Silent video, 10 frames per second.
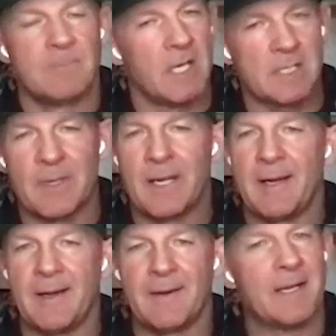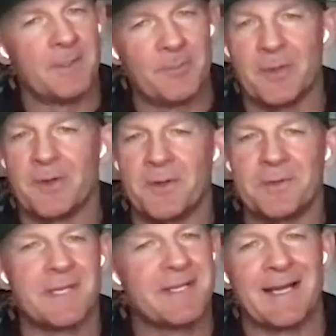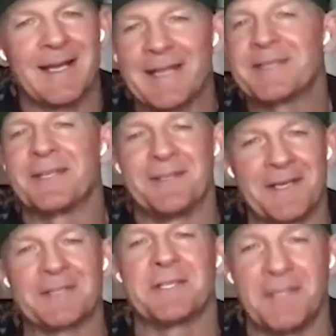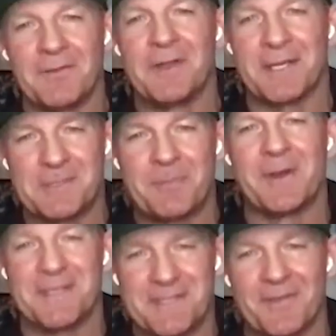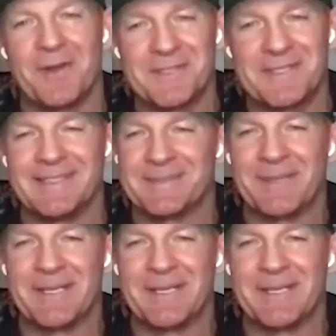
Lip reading: Lost my hair, had the burn holes. I got the lovely experience of those things,